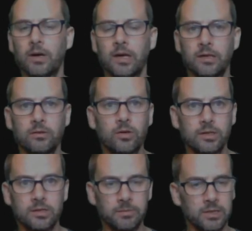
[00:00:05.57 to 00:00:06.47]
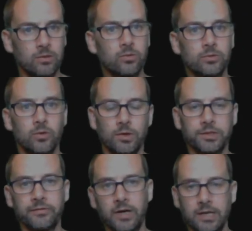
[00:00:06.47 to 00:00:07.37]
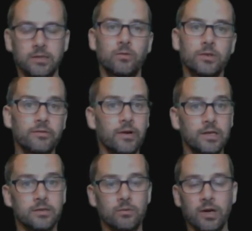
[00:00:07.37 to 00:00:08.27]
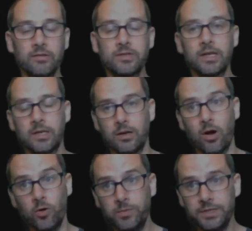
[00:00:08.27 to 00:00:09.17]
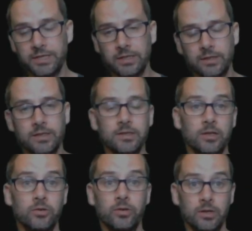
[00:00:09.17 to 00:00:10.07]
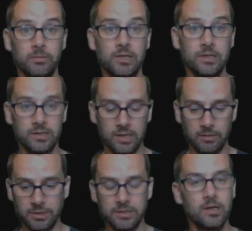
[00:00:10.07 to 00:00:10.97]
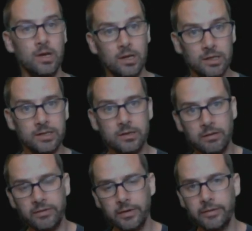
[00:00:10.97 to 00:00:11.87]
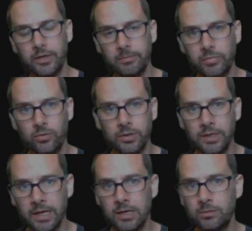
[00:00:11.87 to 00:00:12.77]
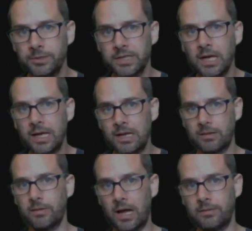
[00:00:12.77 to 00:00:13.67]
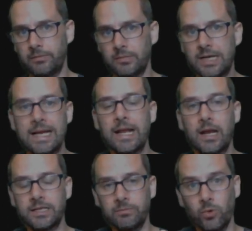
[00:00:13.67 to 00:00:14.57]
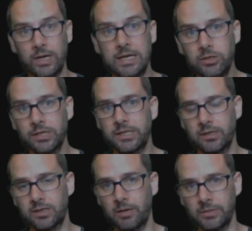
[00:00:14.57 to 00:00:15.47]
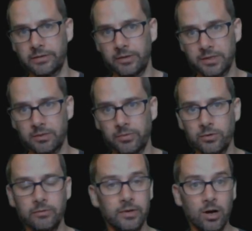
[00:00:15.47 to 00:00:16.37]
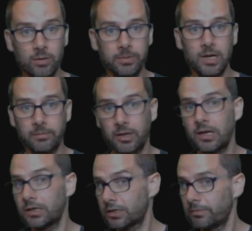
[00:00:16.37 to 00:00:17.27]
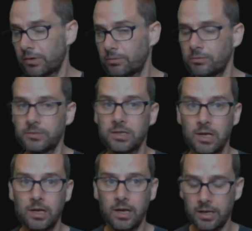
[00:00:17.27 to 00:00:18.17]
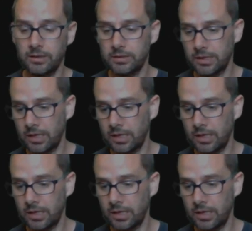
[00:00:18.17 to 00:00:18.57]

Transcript: and look at something called quantifiers. Quantifiers are a way of taking open sentences and turning them into statements. And such they're very, very important. They help us get at some more interesting statements for us to prove and open up some problems and